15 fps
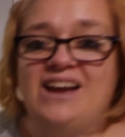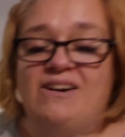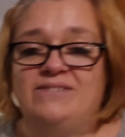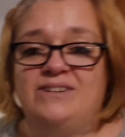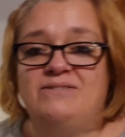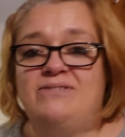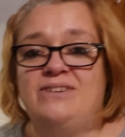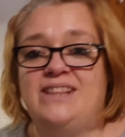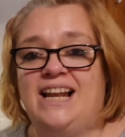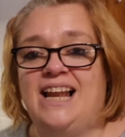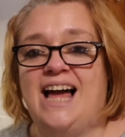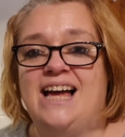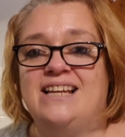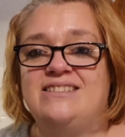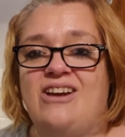oven for the
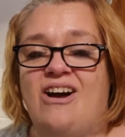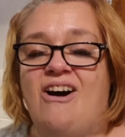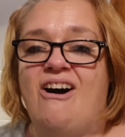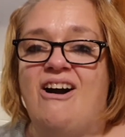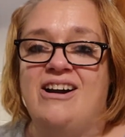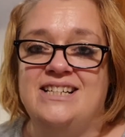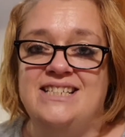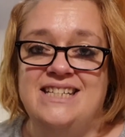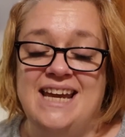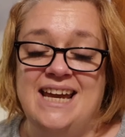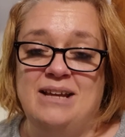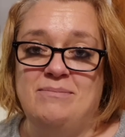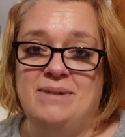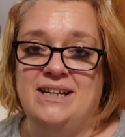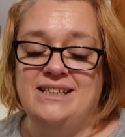last hour and
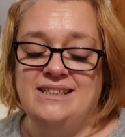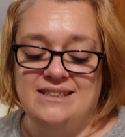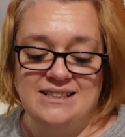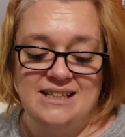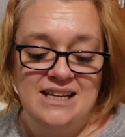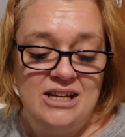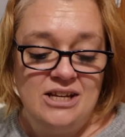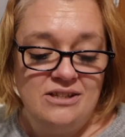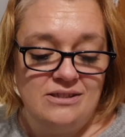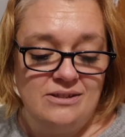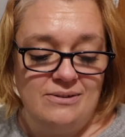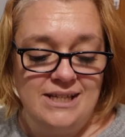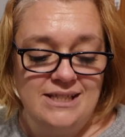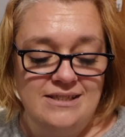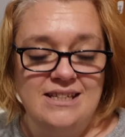10 minutes. So
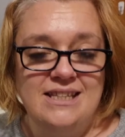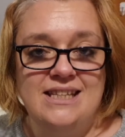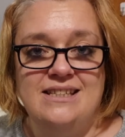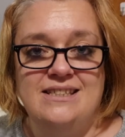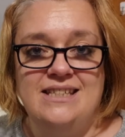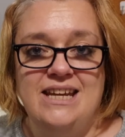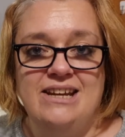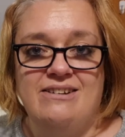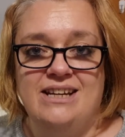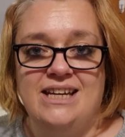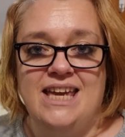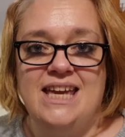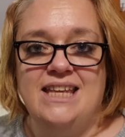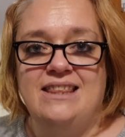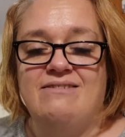into this here,
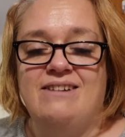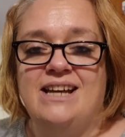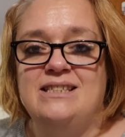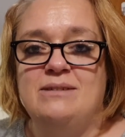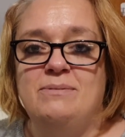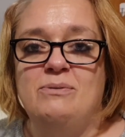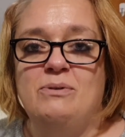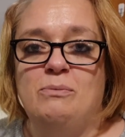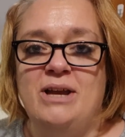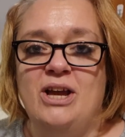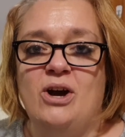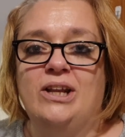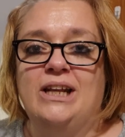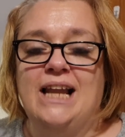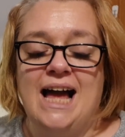again, the recipe will be
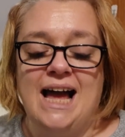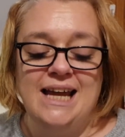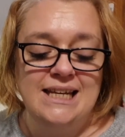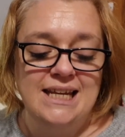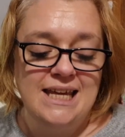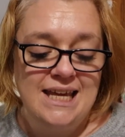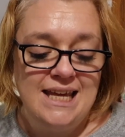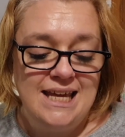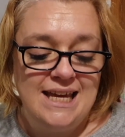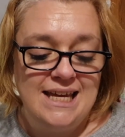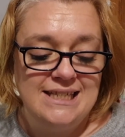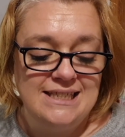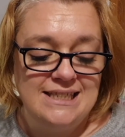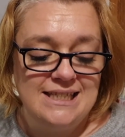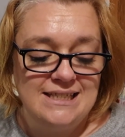online.
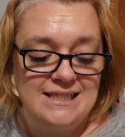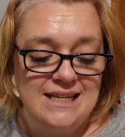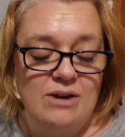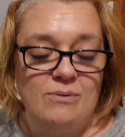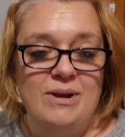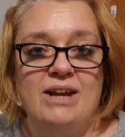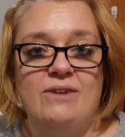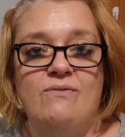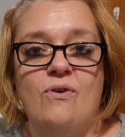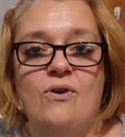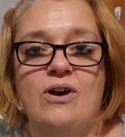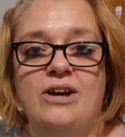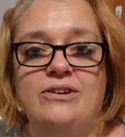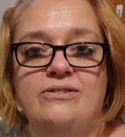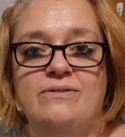Into this here we had
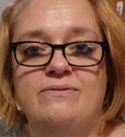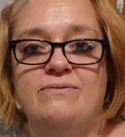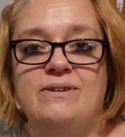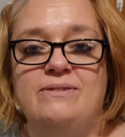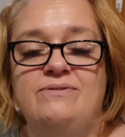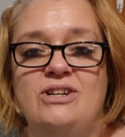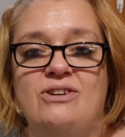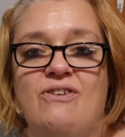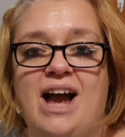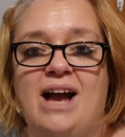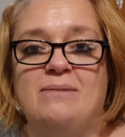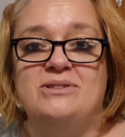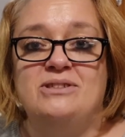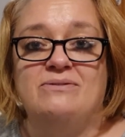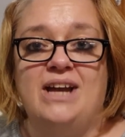450
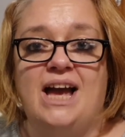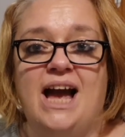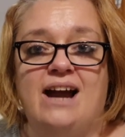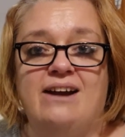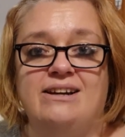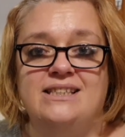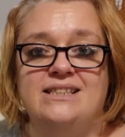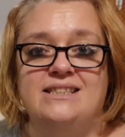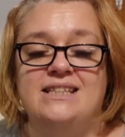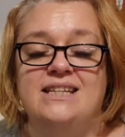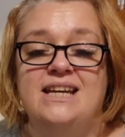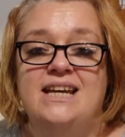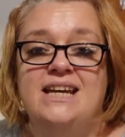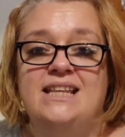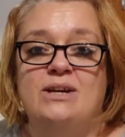grams of carrots
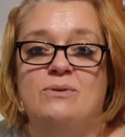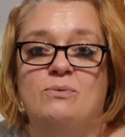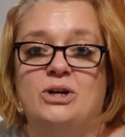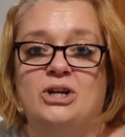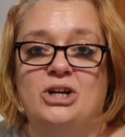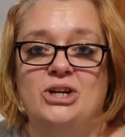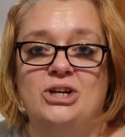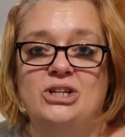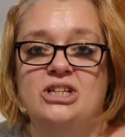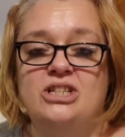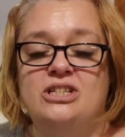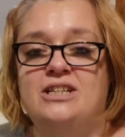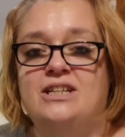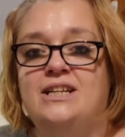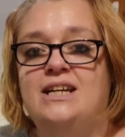that were
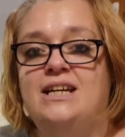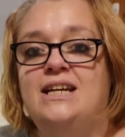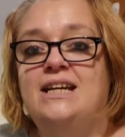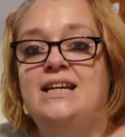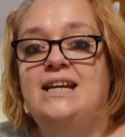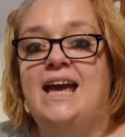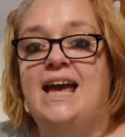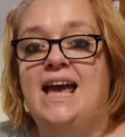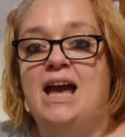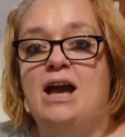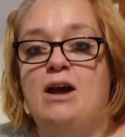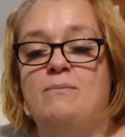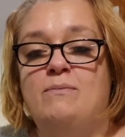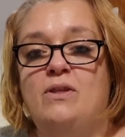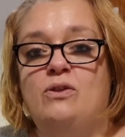cooked,
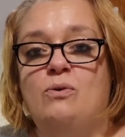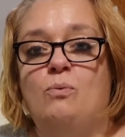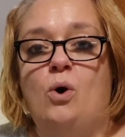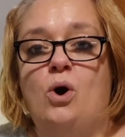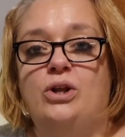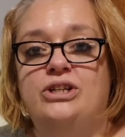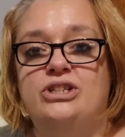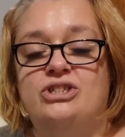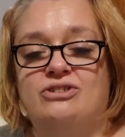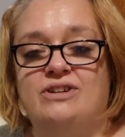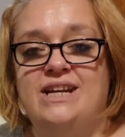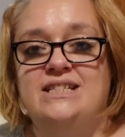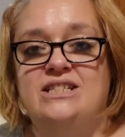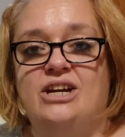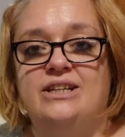and the water
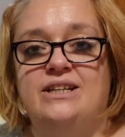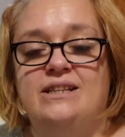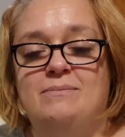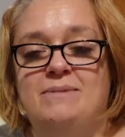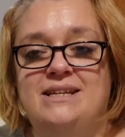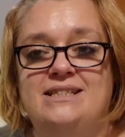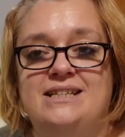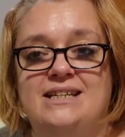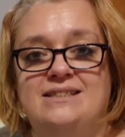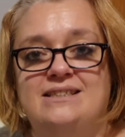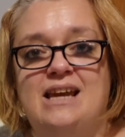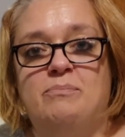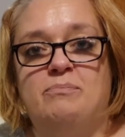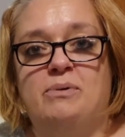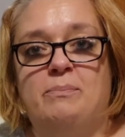drained out of them into a
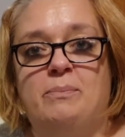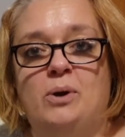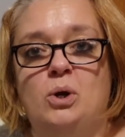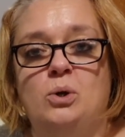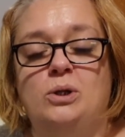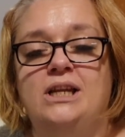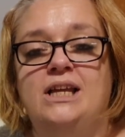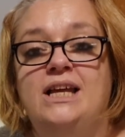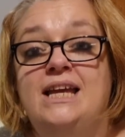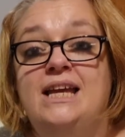separate bowl,